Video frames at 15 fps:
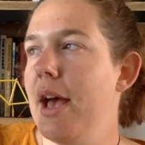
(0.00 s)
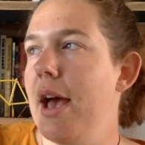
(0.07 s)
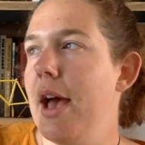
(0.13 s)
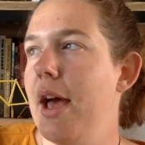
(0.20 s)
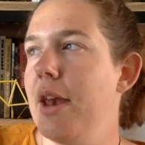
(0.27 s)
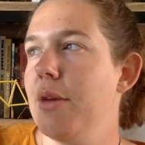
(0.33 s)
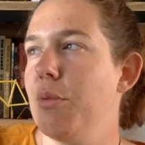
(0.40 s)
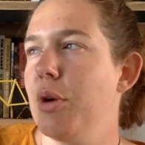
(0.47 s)

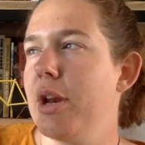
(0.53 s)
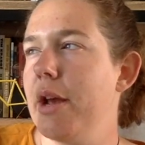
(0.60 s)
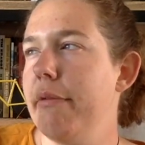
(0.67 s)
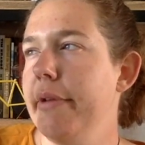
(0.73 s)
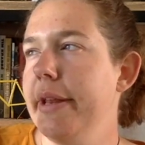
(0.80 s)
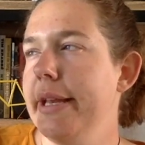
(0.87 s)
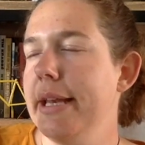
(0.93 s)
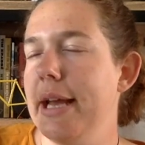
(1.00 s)
And what I
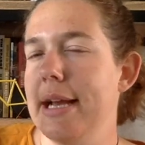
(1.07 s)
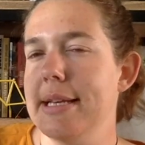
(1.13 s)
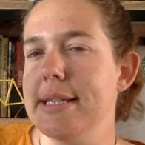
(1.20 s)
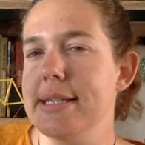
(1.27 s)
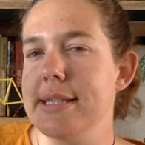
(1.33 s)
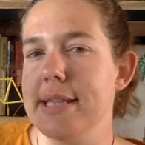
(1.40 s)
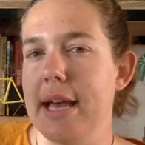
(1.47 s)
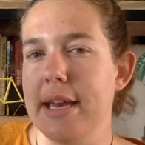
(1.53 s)
really liked
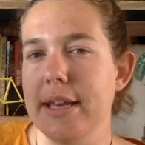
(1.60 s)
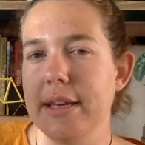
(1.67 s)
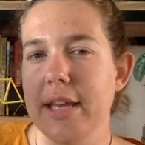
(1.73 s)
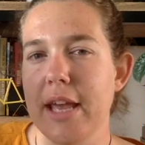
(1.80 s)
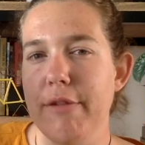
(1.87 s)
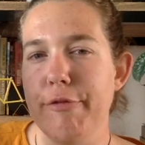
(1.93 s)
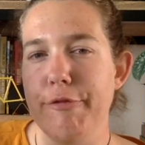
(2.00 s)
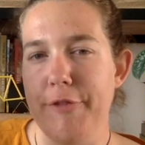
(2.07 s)
is that it
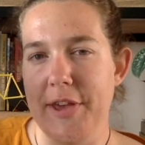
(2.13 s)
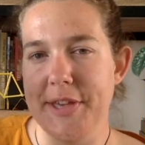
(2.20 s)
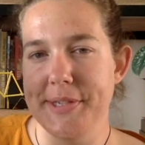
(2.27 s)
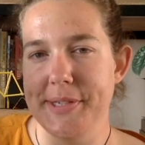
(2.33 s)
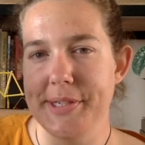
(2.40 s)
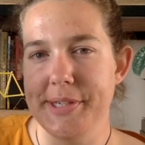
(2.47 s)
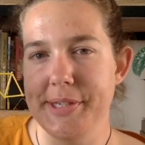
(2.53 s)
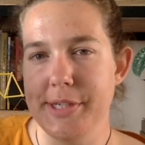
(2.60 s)
gave
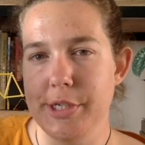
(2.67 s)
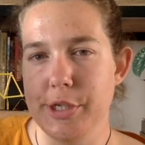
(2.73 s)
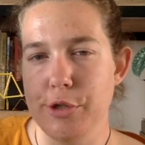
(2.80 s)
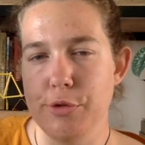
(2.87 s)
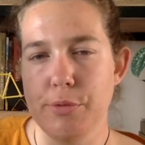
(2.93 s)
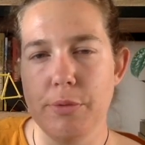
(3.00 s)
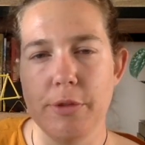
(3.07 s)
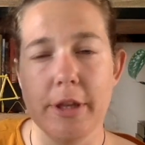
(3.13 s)
faces to
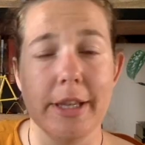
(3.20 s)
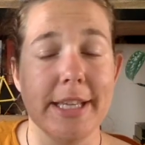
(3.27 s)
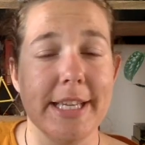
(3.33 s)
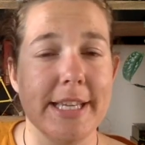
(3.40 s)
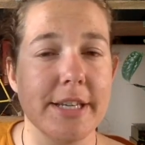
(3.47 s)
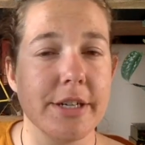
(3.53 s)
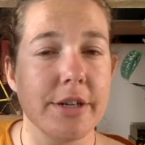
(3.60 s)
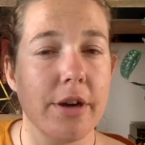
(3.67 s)
the
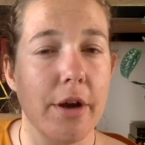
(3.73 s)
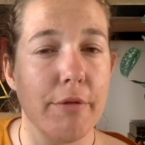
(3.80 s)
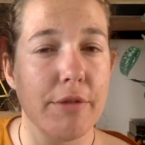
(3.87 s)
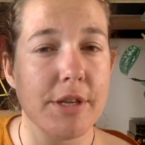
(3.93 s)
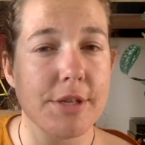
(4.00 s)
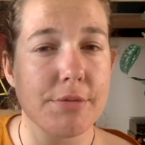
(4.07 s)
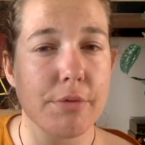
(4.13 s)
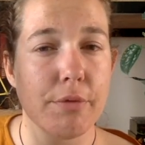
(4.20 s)
leader of
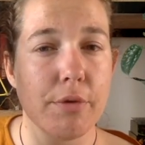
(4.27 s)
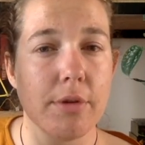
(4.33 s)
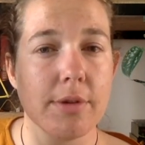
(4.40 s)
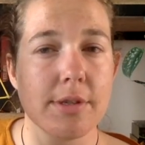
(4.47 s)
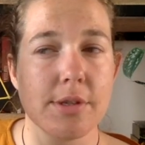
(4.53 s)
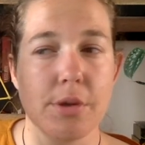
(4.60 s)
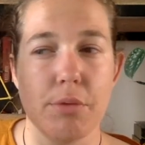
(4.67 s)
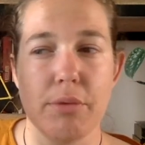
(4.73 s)
these
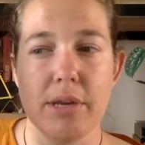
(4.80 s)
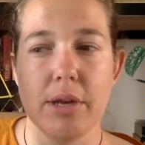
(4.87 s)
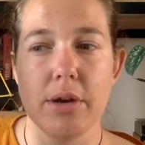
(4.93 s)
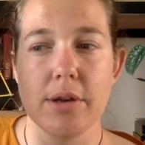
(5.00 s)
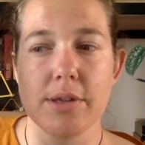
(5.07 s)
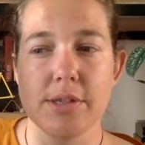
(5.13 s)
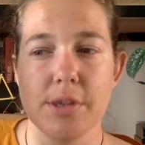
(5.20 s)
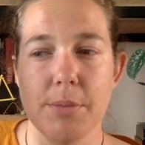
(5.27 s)
revolts. So we
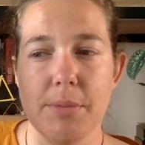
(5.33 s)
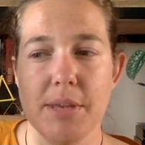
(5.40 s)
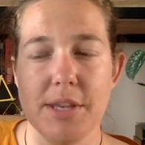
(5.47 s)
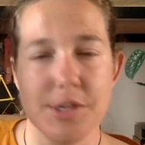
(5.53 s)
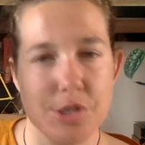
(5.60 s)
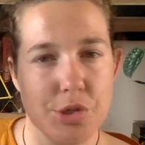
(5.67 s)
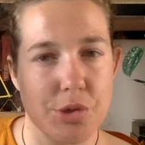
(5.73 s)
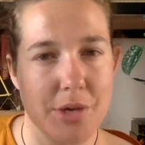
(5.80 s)
got some
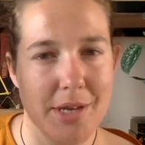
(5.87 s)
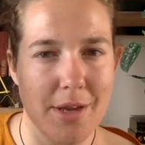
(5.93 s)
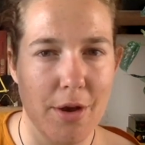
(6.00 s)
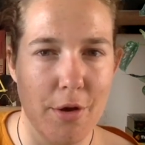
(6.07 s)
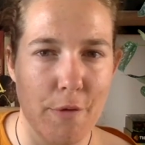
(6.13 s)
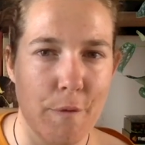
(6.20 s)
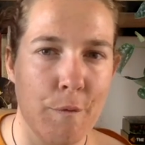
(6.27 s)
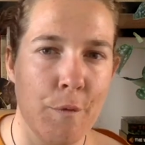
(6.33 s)
history
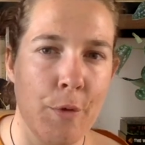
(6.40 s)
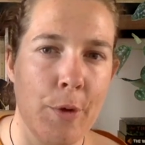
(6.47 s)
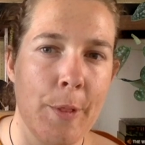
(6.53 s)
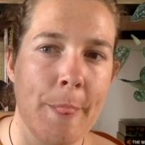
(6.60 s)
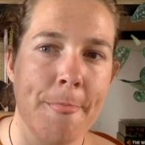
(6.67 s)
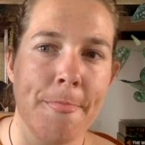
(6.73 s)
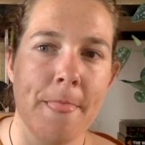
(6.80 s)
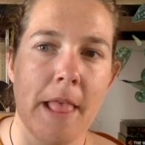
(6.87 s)
of
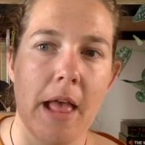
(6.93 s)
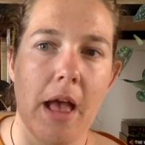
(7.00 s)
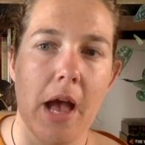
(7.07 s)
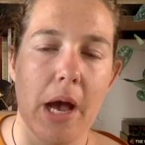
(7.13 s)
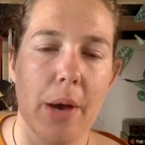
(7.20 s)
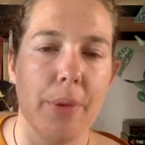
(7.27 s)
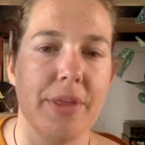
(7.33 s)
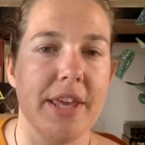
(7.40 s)

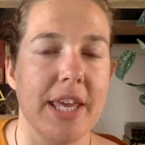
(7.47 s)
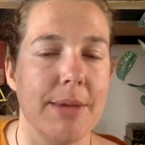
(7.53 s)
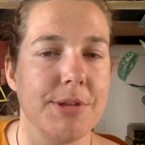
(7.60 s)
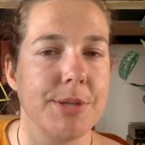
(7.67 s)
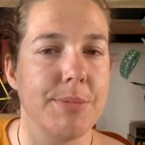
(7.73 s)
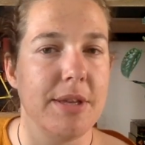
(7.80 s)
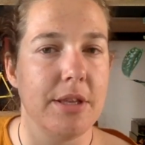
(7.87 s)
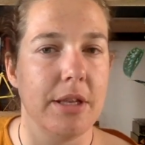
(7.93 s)
how they came
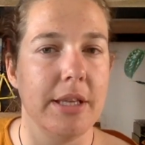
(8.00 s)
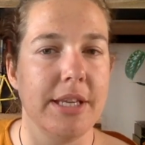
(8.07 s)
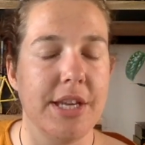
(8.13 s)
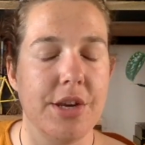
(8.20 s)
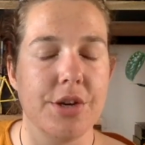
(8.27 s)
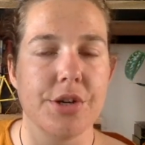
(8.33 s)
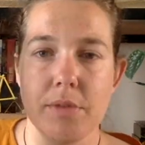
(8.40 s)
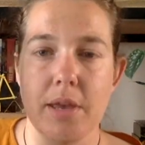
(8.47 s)
to be the
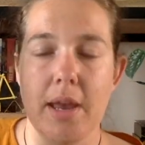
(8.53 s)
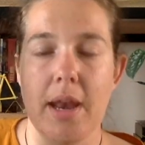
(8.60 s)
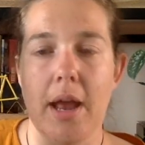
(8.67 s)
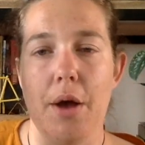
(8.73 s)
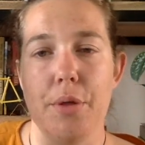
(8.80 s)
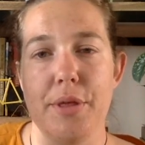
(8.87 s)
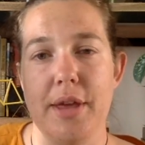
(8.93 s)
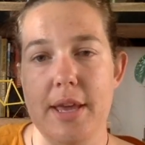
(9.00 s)
leaders and
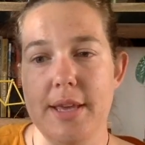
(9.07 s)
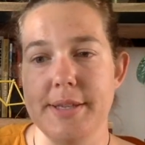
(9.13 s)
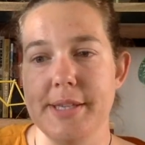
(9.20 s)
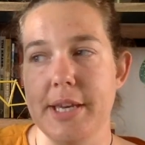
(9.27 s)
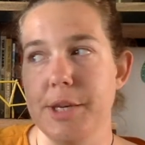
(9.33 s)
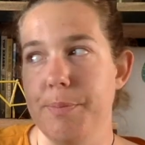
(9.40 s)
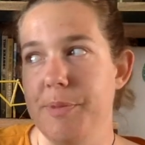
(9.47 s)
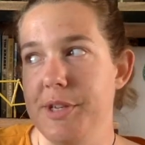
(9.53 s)
how they
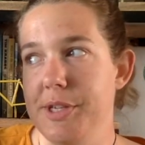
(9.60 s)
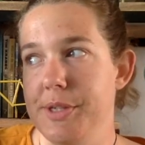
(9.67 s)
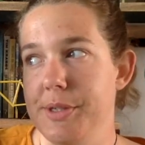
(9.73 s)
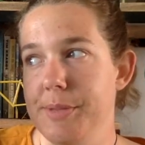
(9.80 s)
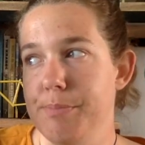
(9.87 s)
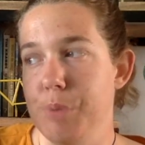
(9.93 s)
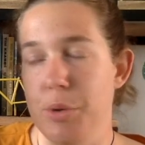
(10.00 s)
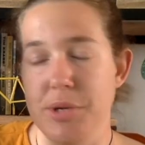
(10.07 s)
set up
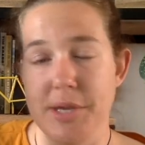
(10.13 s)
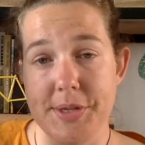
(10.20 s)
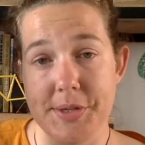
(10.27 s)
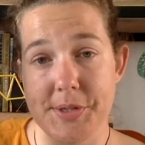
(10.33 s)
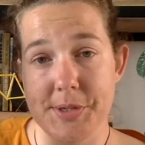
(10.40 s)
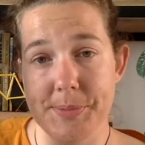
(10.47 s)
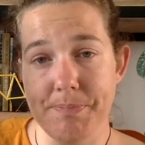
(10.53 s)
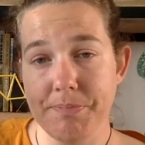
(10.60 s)
these
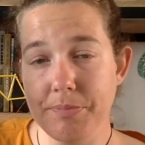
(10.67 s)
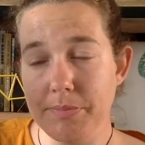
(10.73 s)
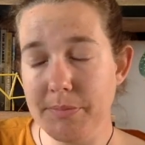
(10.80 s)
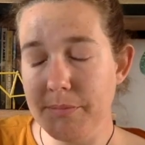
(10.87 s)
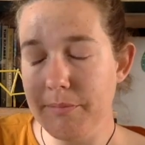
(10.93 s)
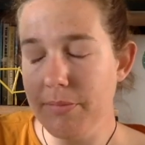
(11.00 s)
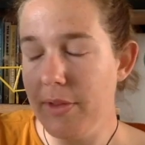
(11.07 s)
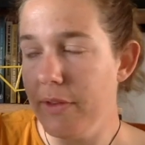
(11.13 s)
protests.
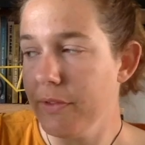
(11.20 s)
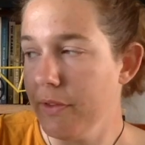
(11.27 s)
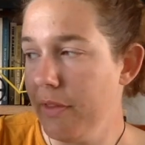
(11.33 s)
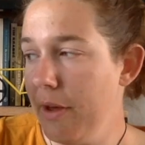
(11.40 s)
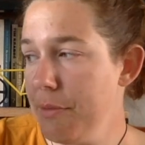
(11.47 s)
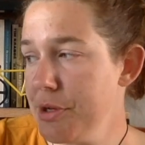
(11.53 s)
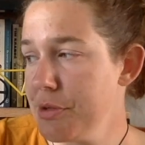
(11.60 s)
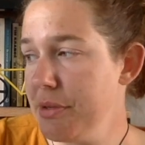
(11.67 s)
So
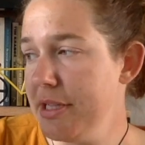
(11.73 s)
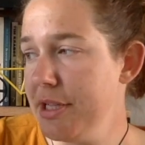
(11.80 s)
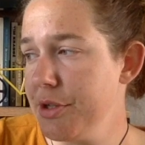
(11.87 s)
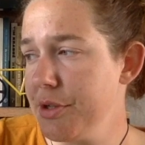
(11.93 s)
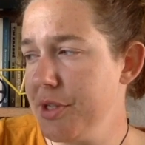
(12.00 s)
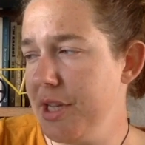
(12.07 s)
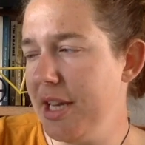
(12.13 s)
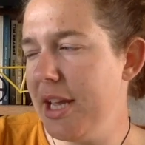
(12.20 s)
that was really
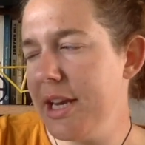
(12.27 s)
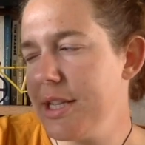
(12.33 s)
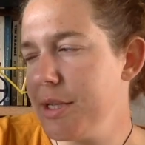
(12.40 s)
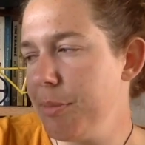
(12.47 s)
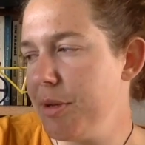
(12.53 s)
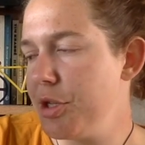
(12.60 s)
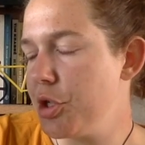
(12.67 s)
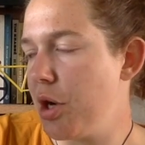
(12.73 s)
interesting. It is a
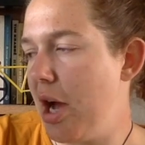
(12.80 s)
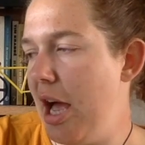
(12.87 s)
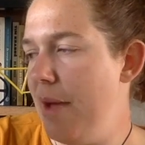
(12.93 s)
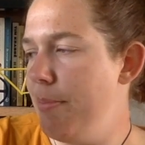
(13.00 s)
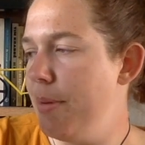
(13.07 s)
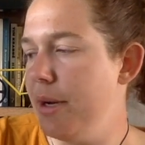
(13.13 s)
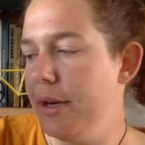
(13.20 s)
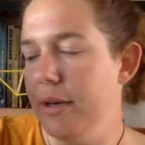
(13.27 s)
bit dry,
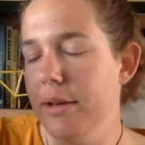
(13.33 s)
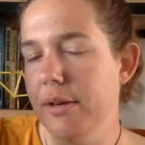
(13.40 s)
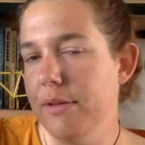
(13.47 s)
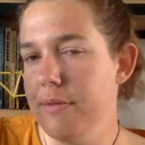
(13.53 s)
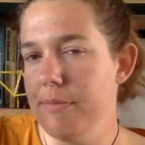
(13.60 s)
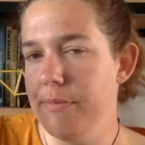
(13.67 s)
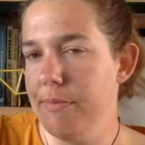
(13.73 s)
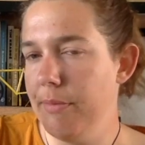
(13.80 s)
but
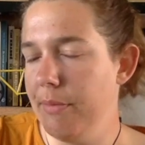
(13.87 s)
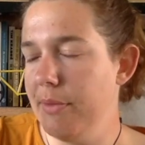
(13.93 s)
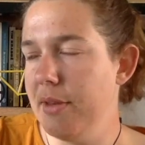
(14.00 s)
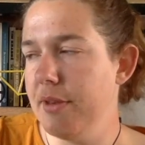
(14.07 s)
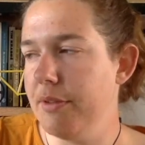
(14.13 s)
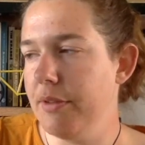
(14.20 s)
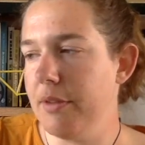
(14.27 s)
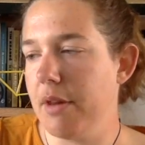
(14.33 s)

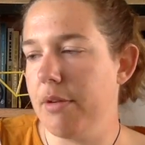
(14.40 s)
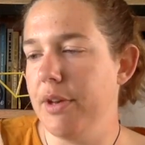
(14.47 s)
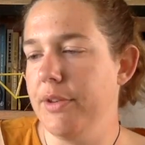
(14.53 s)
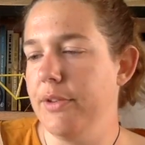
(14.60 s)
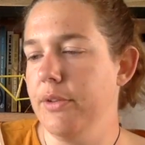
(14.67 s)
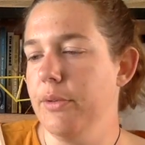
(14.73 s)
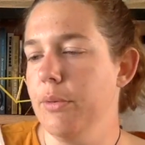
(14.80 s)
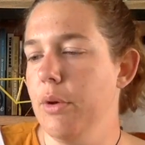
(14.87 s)
necessary
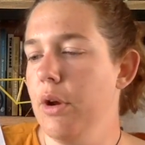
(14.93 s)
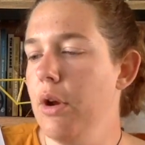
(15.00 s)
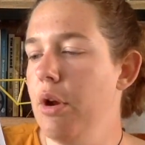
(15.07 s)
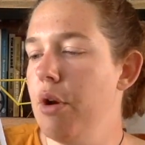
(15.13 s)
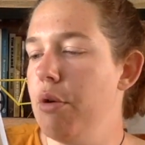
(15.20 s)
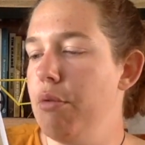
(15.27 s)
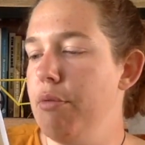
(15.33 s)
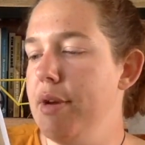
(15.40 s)
to
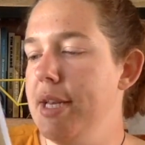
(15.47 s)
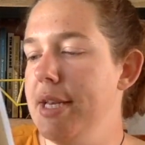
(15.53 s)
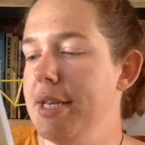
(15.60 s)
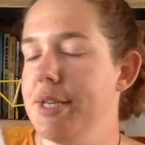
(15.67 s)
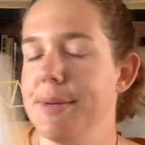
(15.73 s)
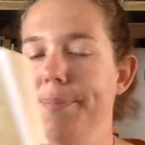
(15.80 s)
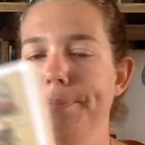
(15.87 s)
read.